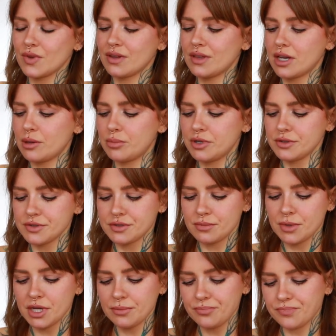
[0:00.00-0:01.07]
that appeals to
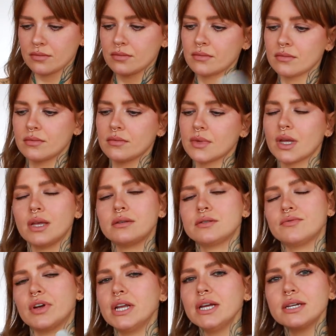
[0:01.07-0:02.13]
me. It's
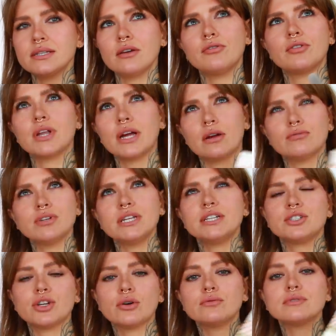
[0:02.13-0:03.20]
funny because I feel like I really
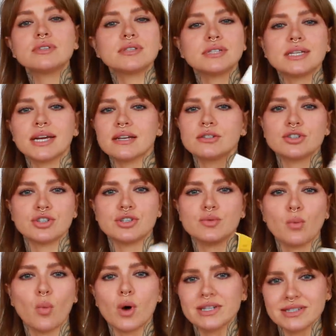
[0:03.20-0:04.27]
don't stick to just
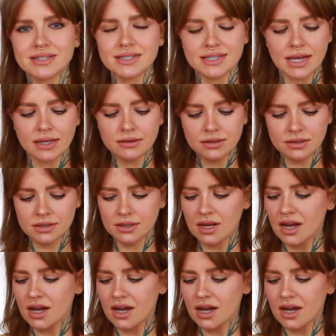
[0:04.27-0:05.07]
one scent,